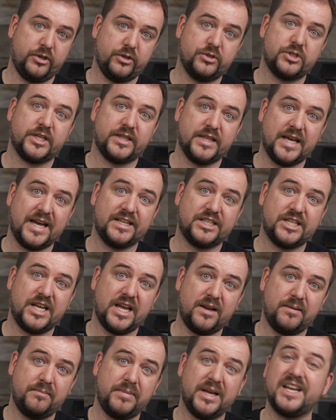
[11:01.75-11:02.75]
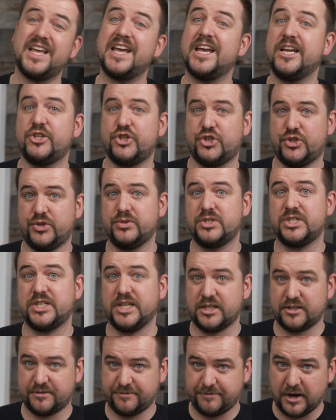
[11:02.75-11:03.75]
you're using that 10-bit
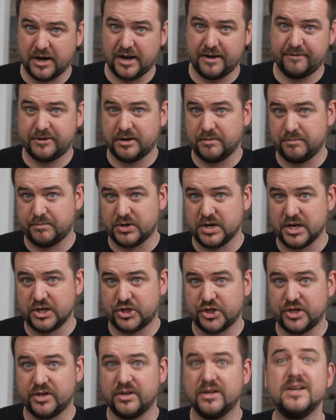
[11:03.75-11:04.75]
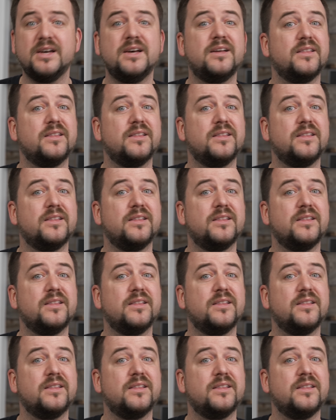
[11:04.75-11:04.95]
H.265 compression